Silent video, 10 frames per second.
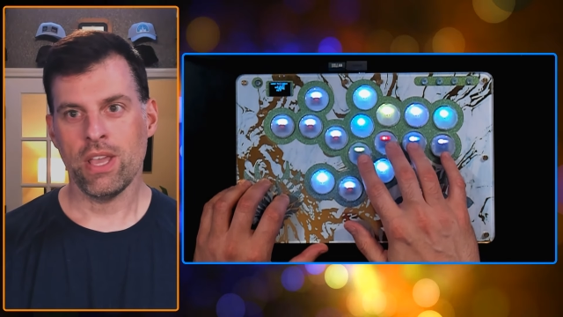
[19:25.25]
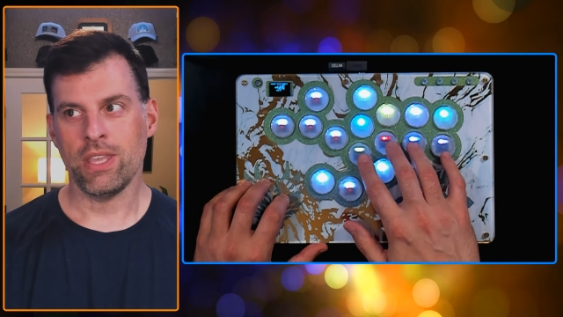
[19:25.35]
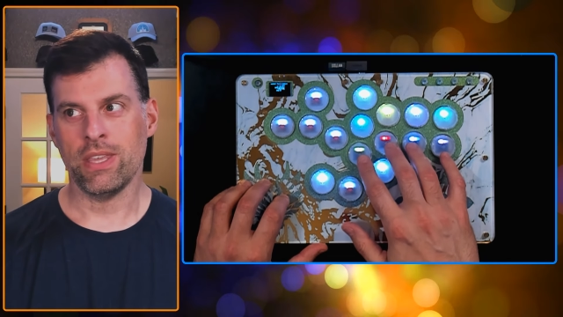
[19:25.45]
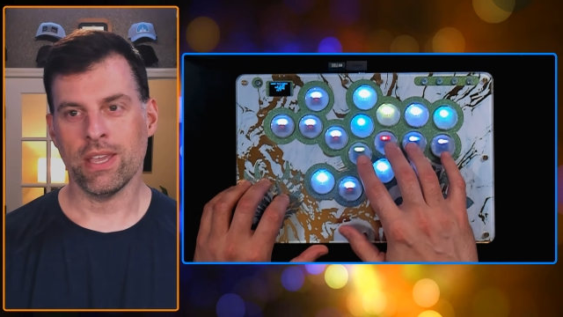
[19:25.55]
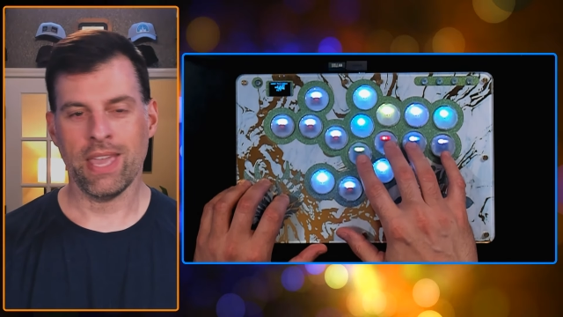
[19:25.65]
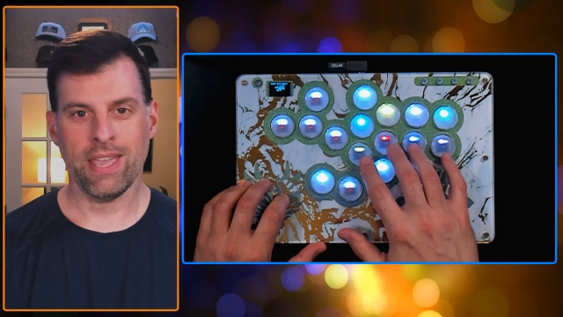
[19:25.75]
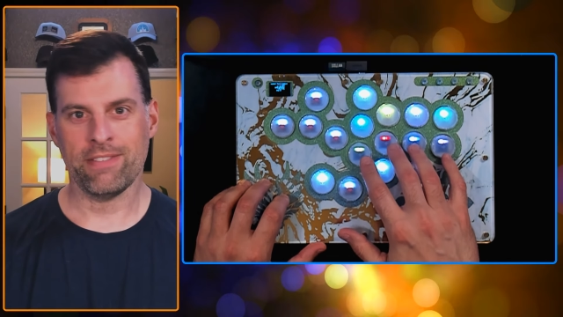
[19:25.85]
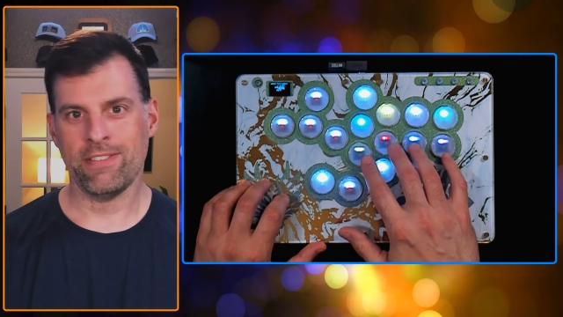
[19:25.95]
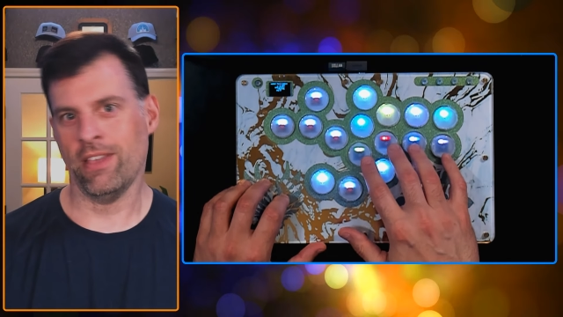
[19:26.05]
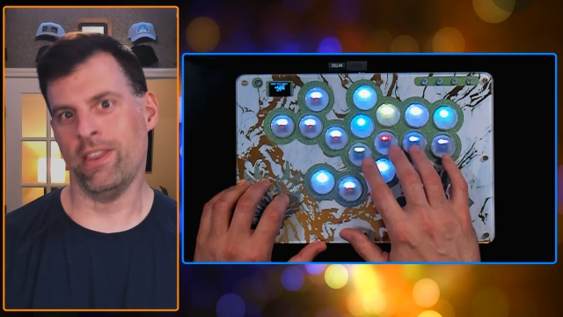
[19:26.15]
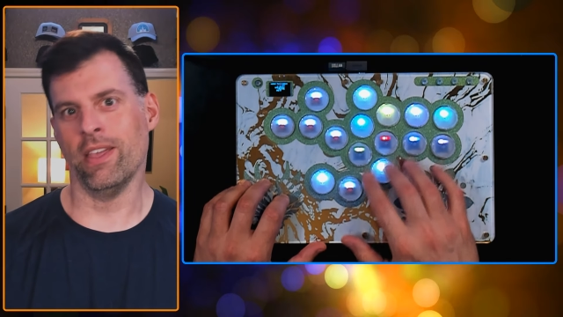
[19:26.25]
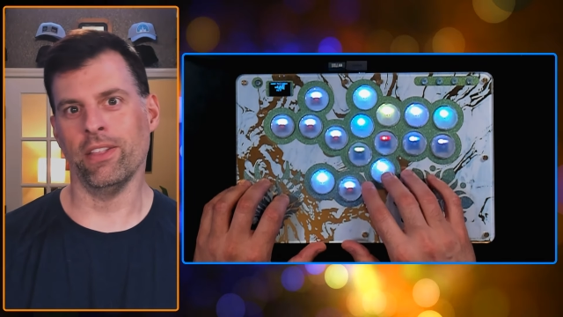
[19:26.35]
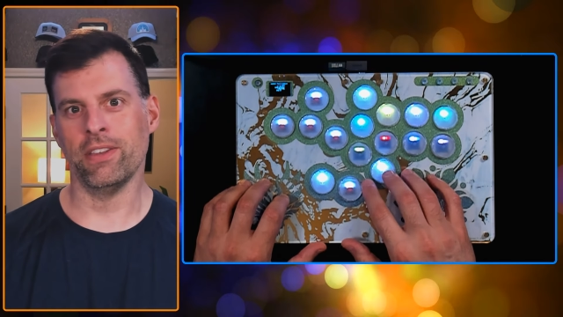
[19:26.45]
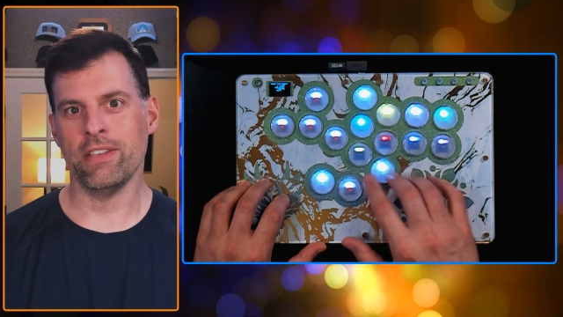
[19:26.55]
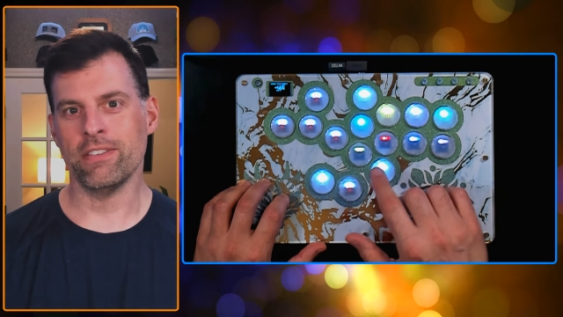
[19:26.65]
you can't see any
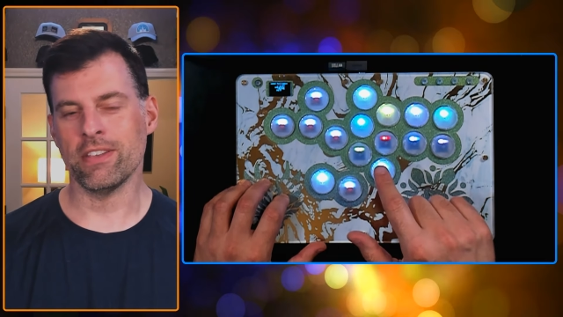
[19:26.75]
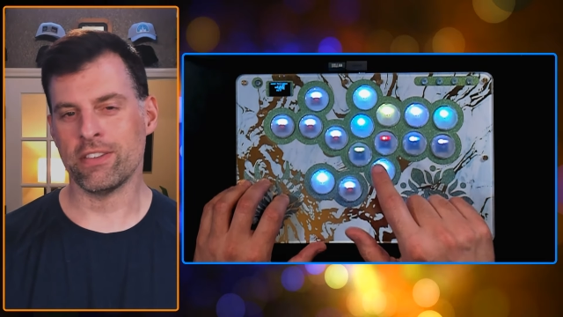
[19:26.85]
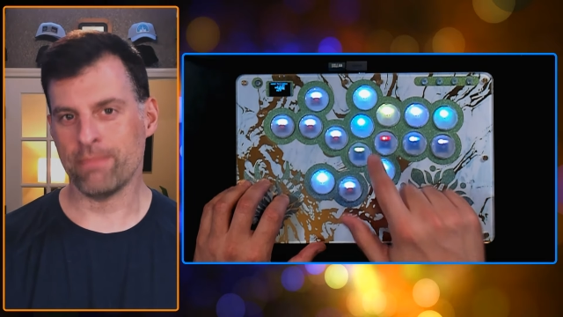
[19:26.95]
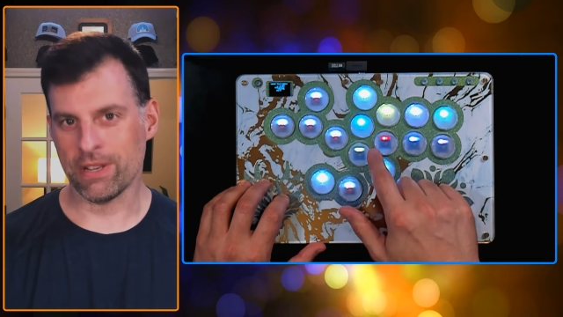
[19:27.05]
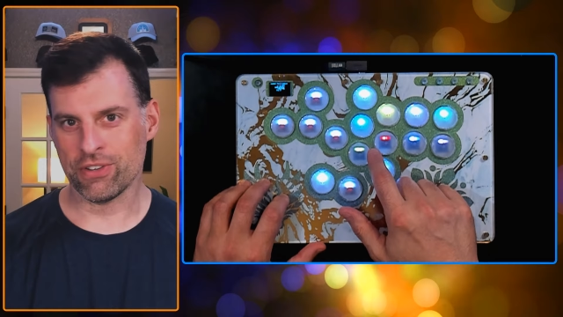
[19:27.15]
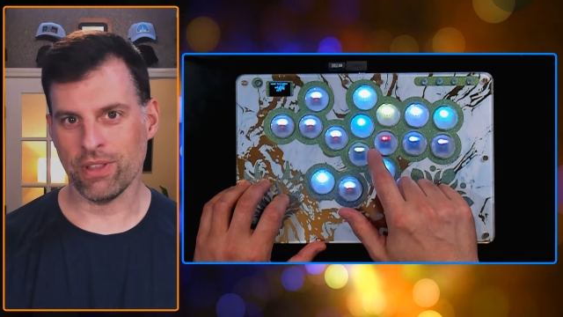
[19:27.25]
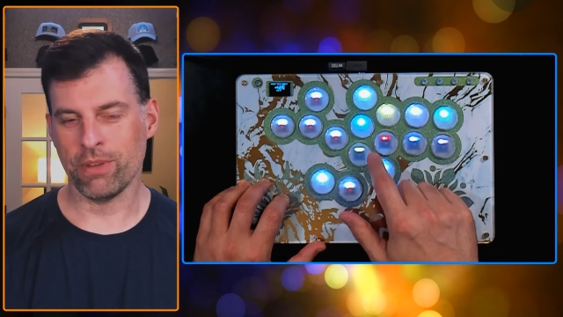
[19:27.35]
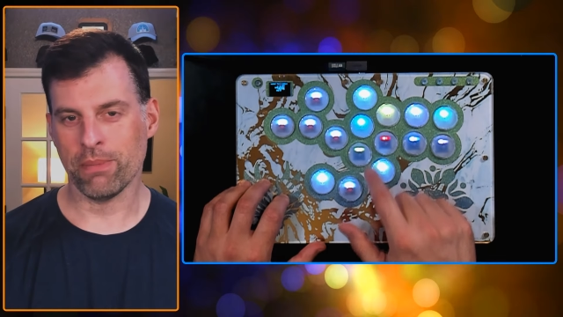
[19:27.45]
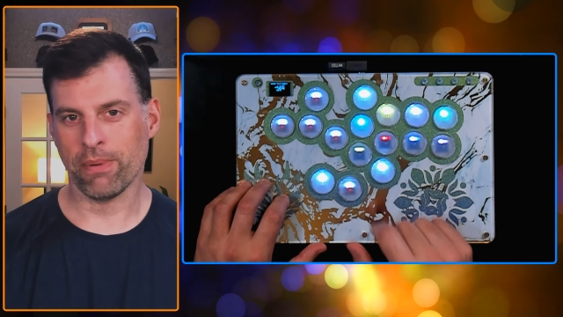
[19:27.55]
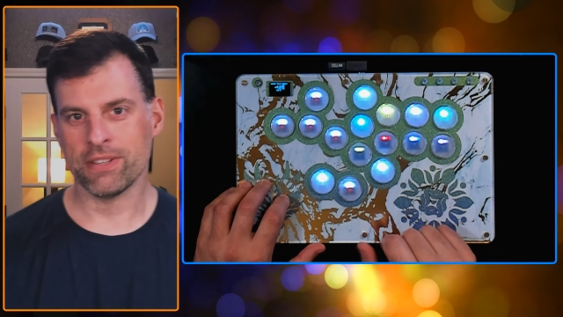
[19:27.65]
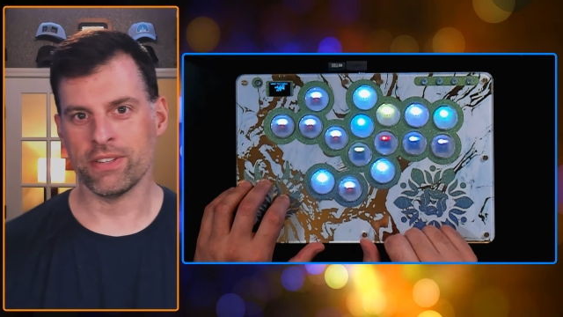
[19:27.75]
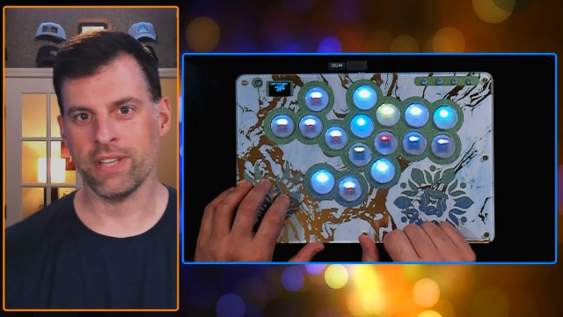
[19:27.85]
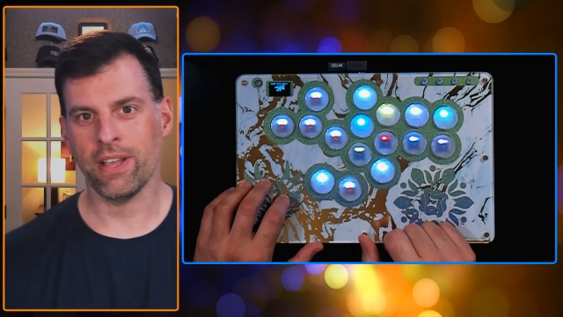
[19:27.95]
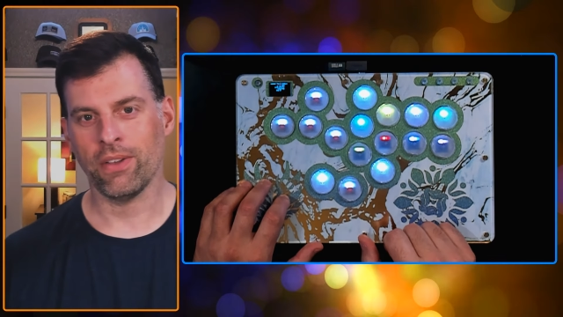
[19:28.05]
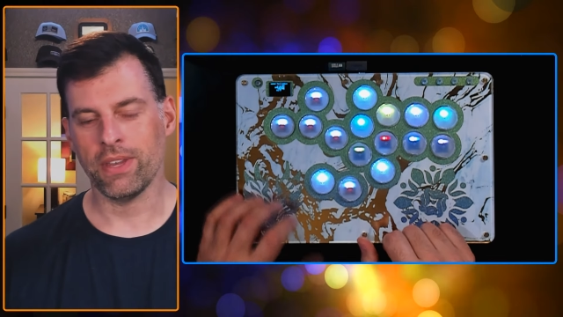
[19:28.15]
LEDs, especially when you press it down.